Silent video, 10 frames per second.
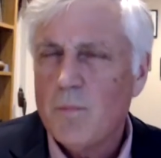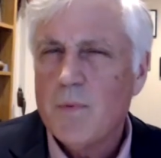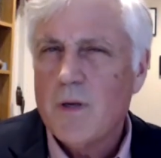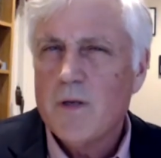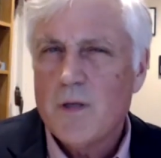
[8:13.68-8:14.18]

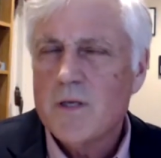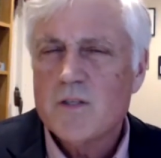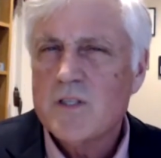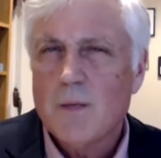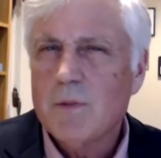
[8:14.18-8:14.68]
is
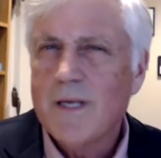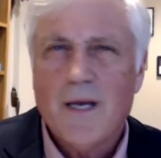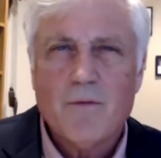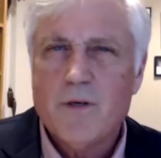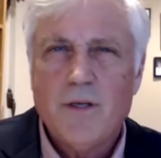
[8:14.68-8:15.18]
doubling
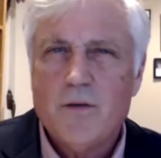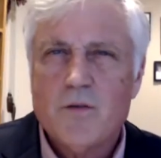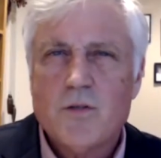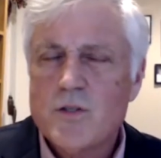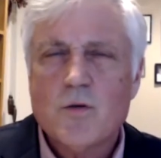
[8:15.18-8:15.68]
every
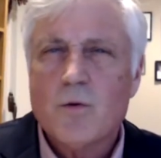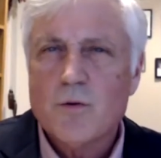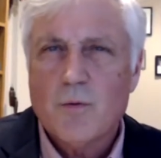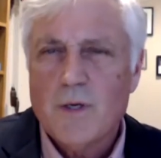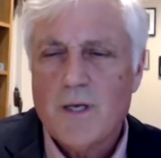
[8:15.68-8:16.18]
2 or
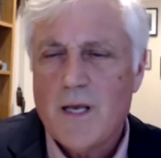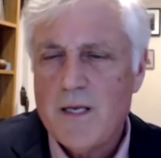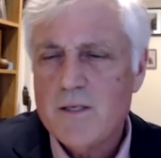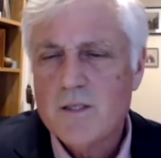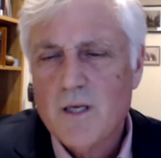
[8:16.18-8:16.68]
3
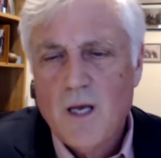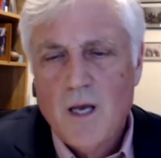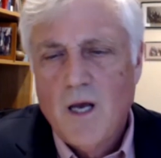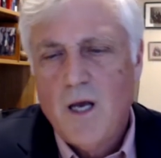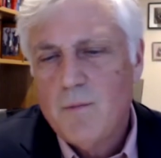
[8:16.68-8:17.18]
days.
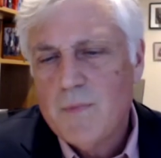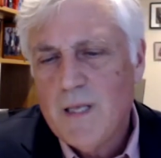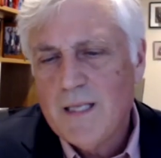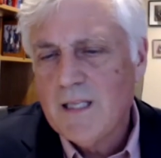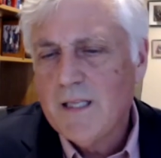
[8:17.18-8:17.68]

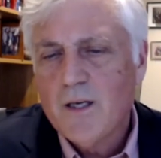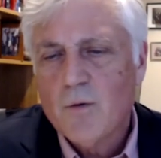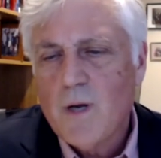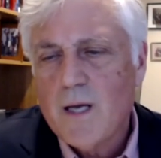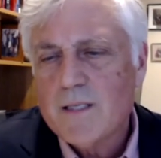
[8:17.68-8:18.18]
Italy,
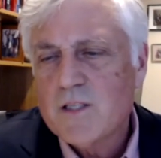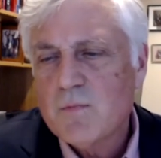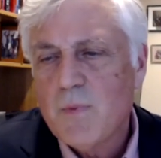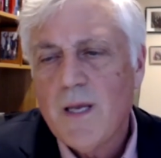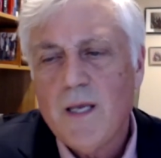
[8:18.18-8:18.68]
Iran,
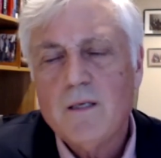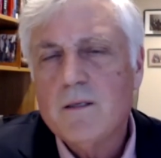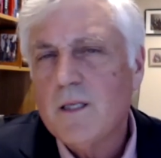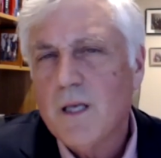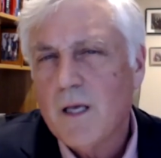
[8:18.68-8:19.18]
Spain,
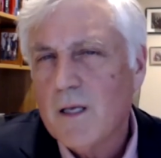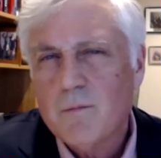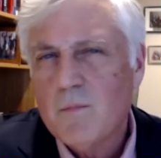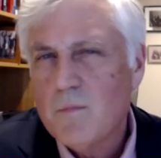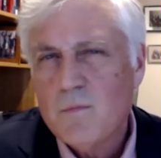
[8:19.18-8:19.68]

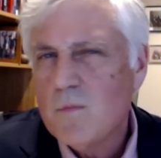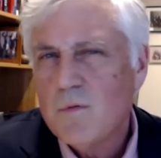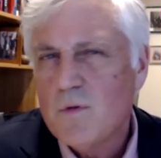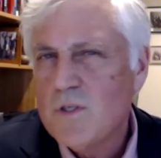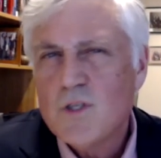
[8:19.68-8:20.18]

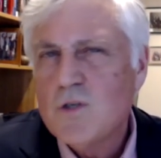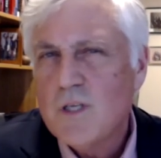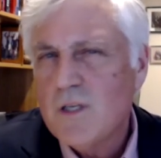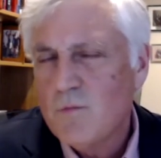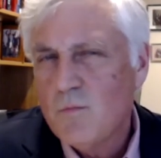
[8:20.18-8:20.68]

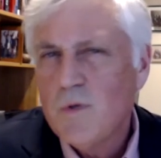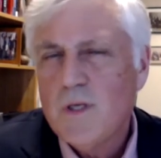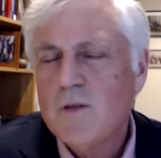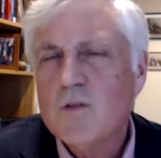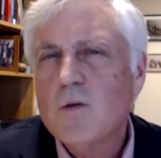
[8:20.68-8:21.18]

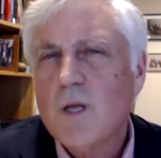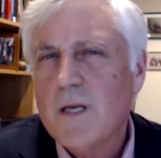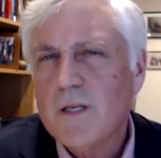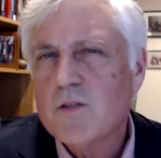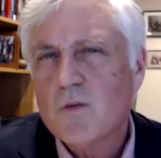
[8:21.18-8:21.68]
2
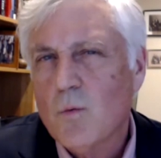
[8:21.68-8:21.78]
days